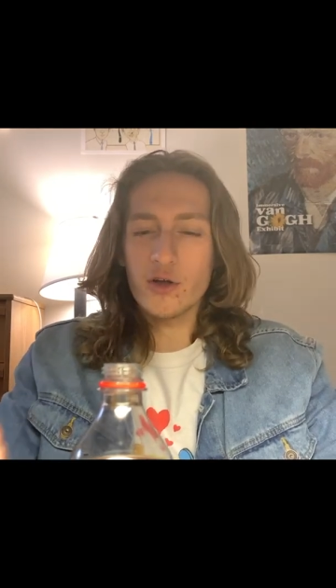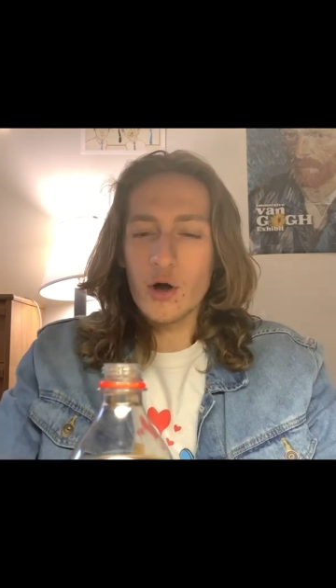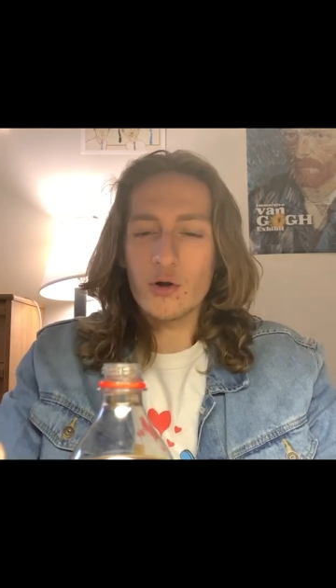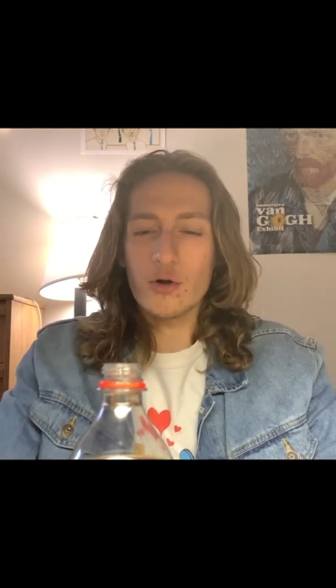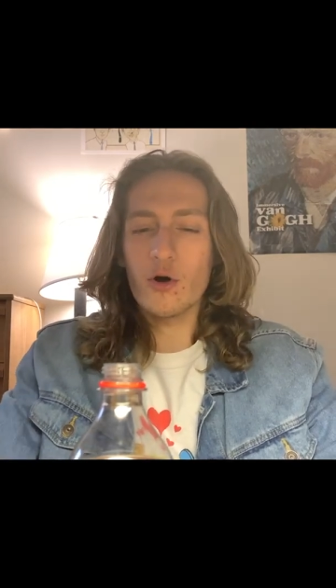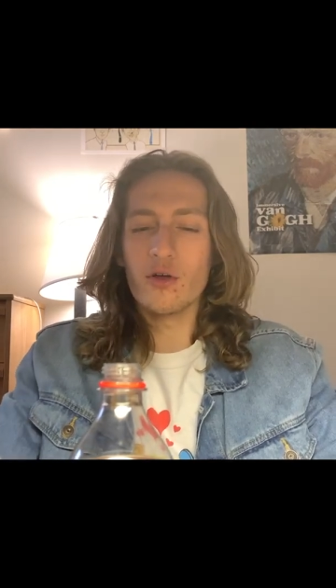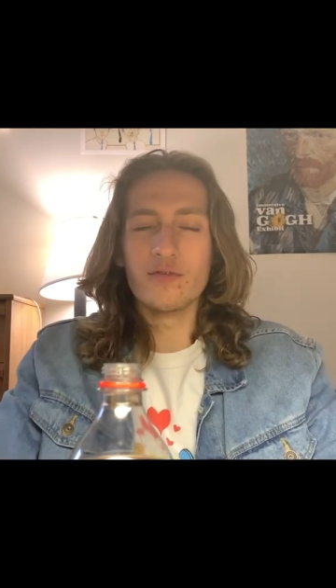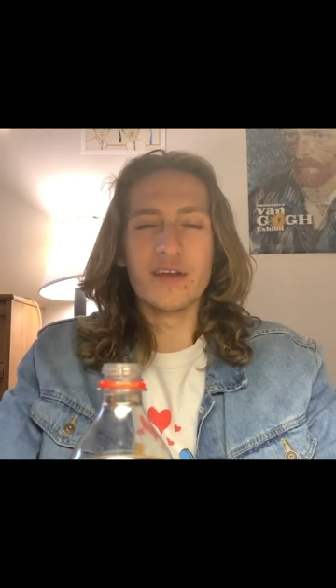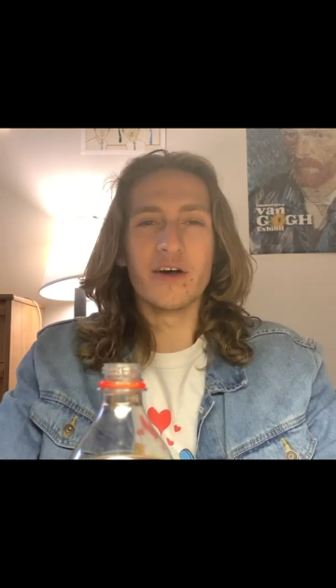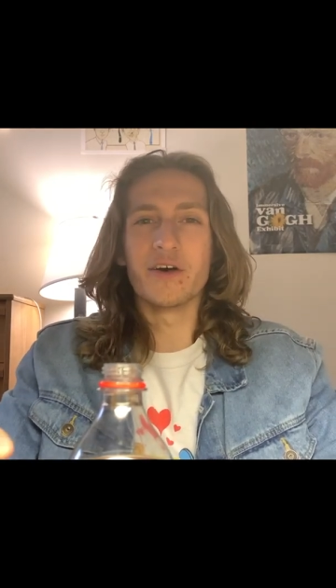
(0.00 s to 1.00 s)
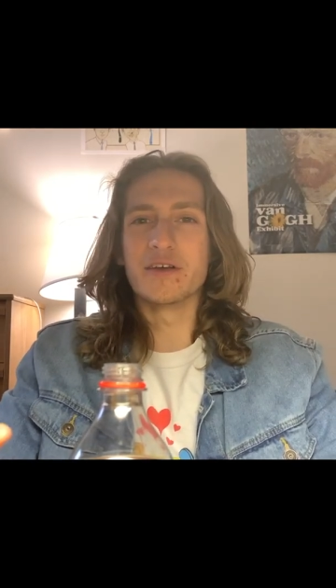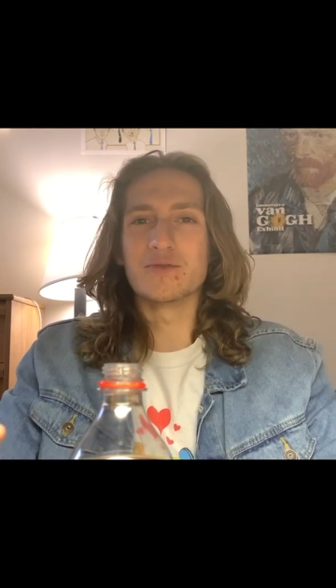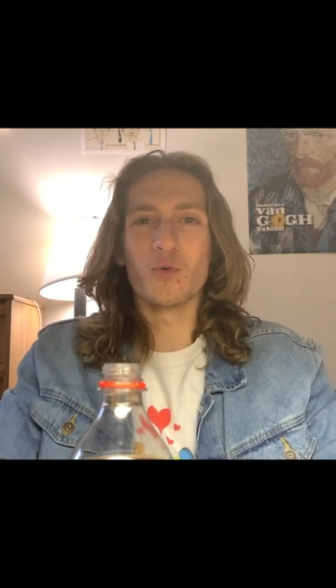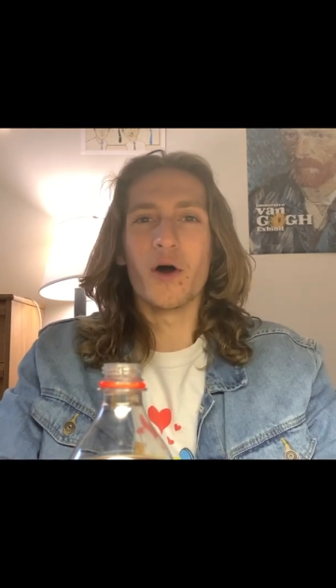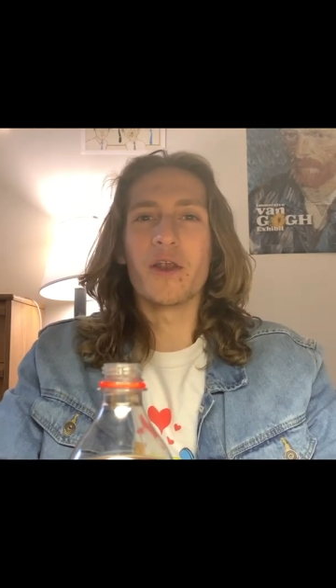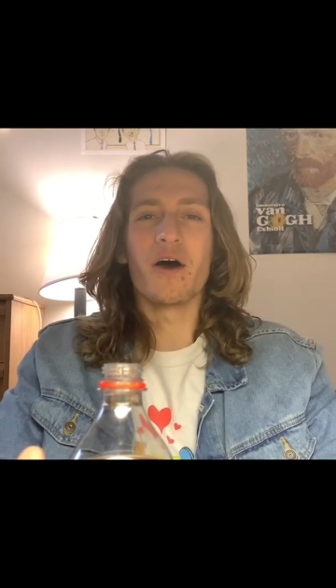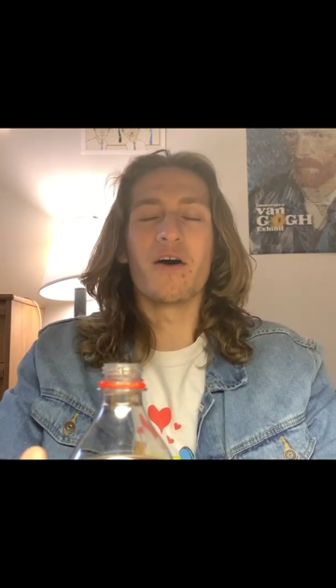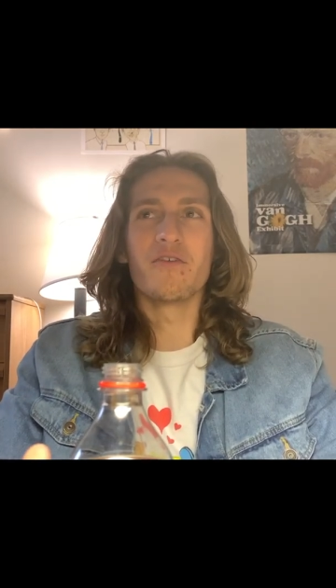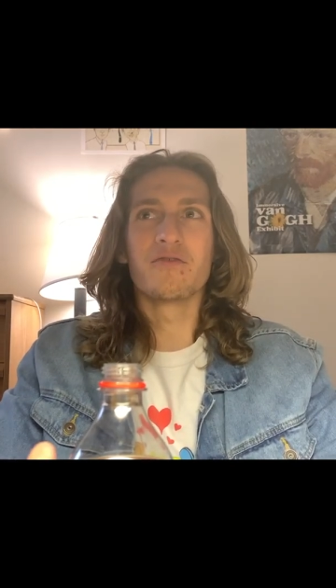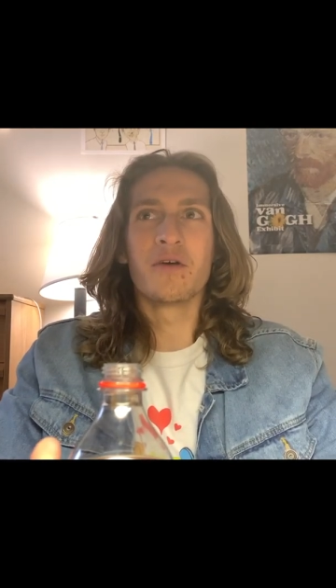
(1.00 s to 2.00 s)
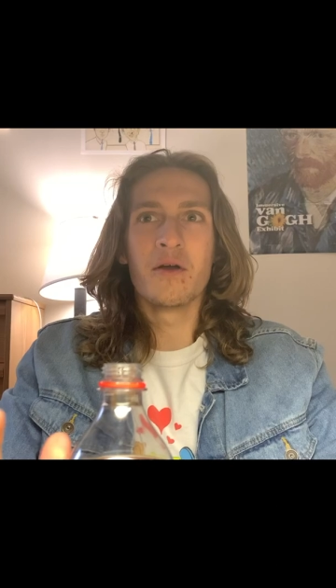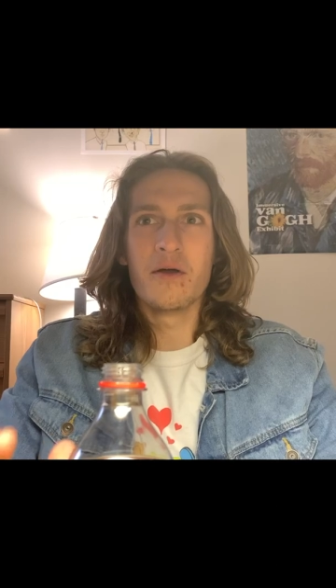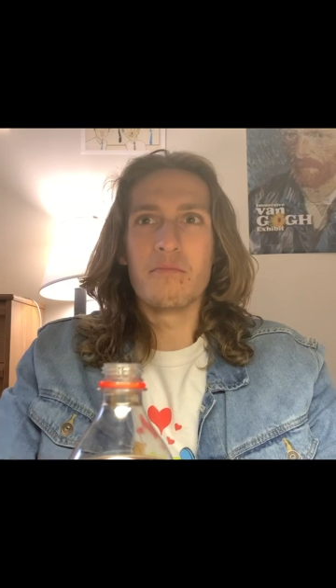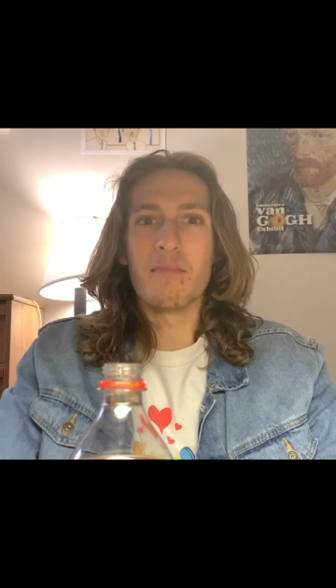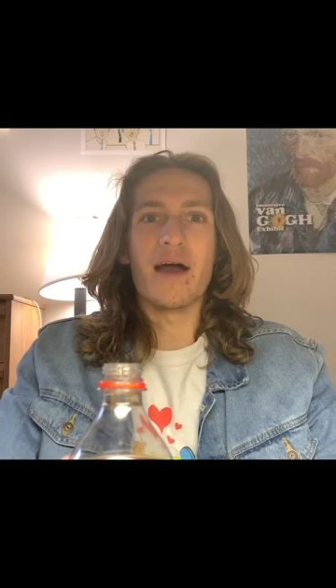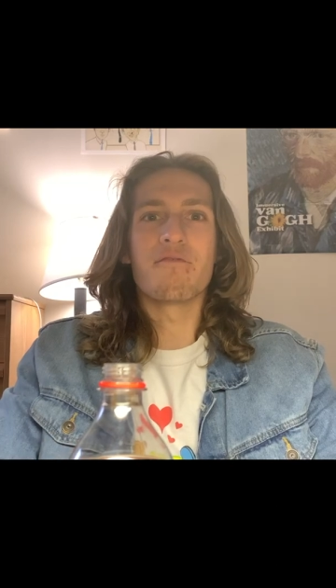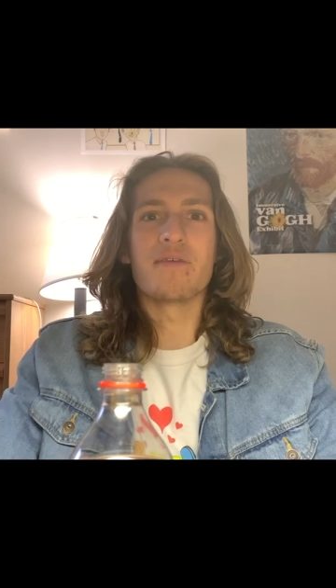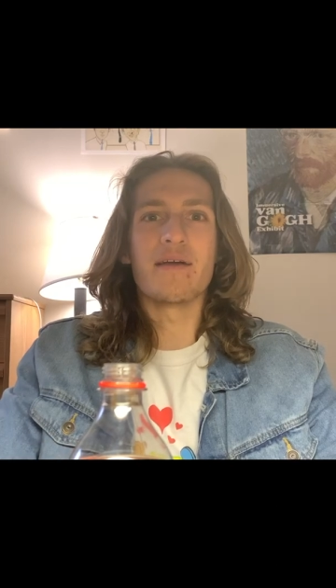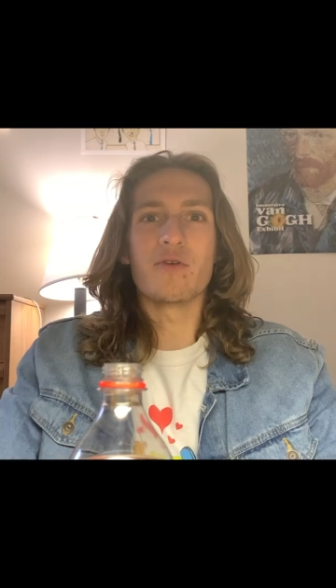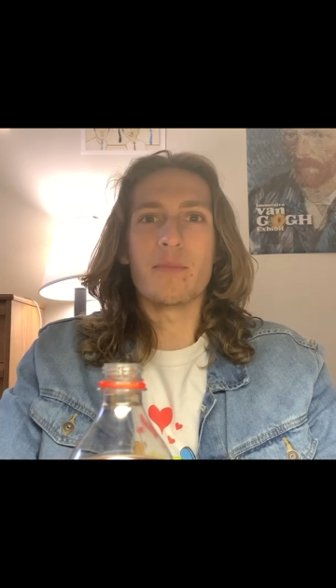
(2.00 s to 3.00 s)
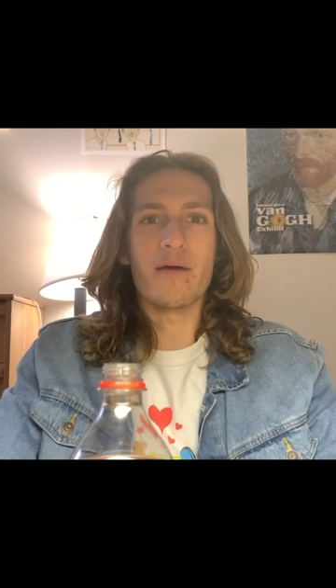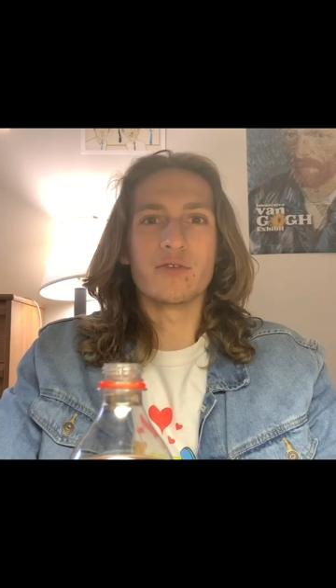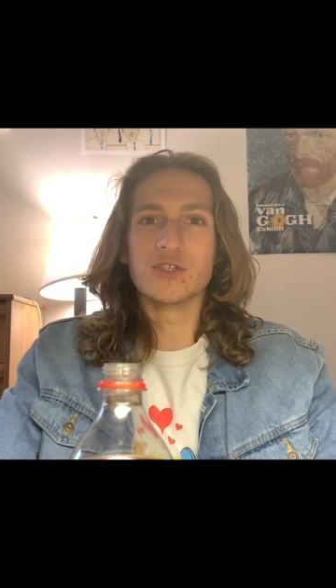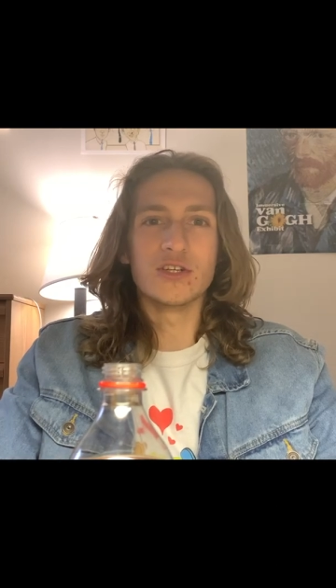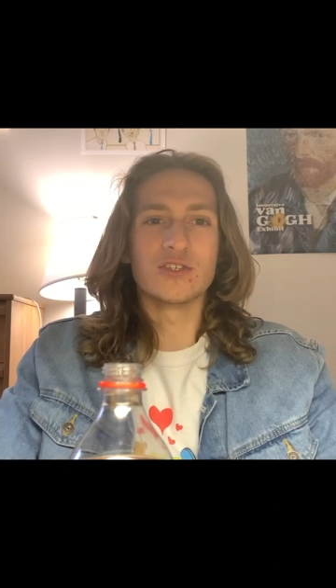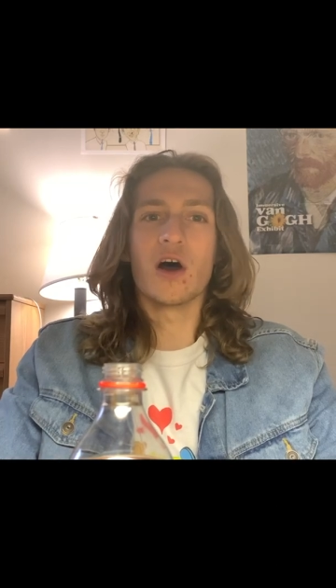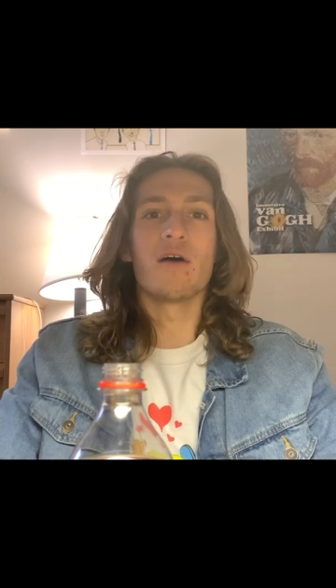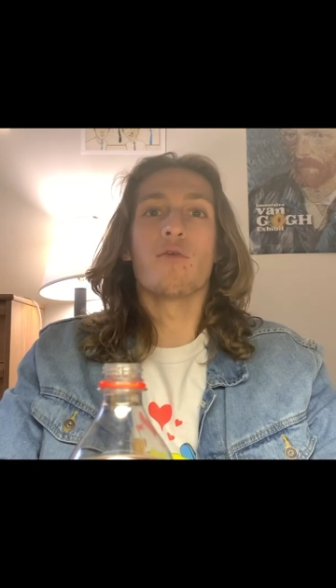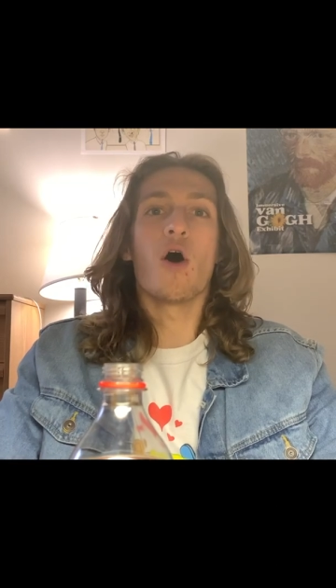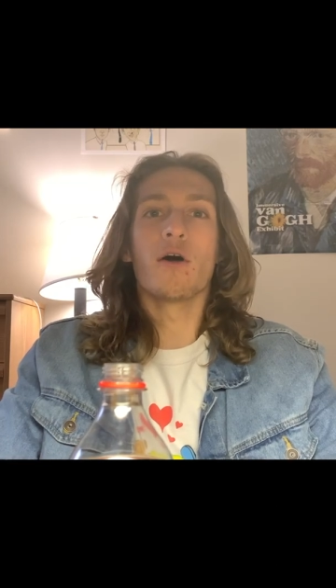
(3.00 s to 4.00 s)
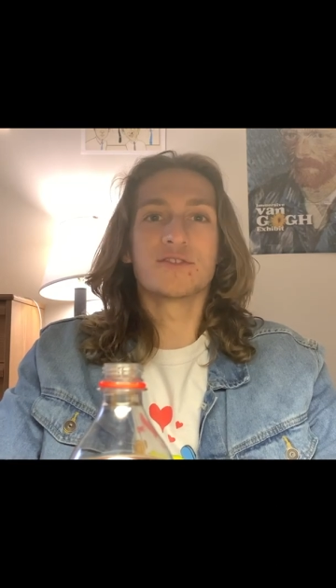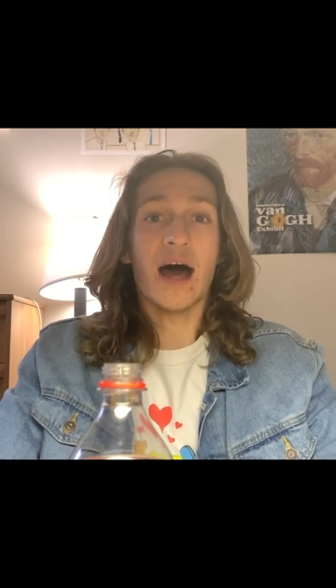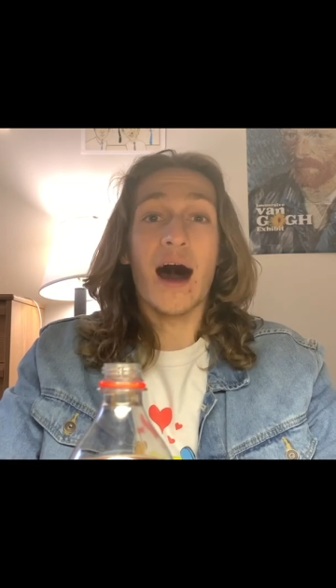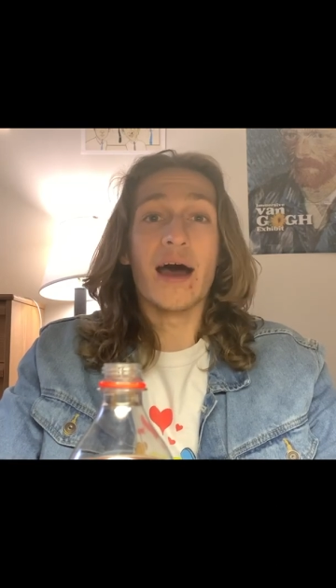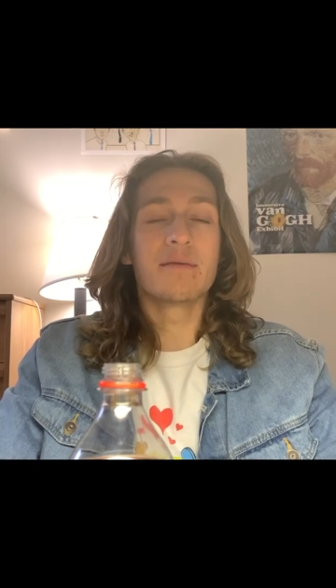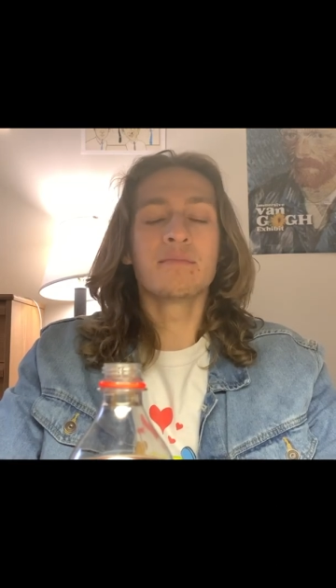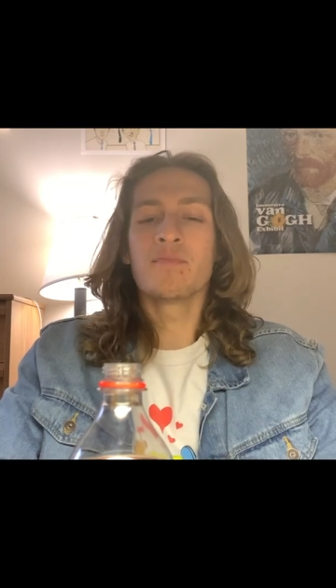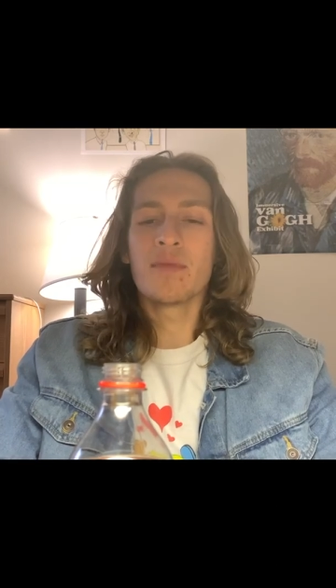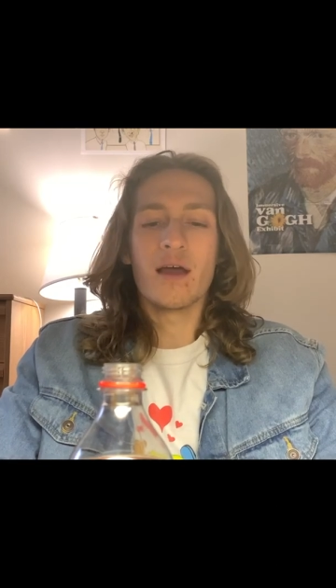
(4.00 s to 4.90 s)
Coca-Cola Vanilla is one of my favorite beverages of all time.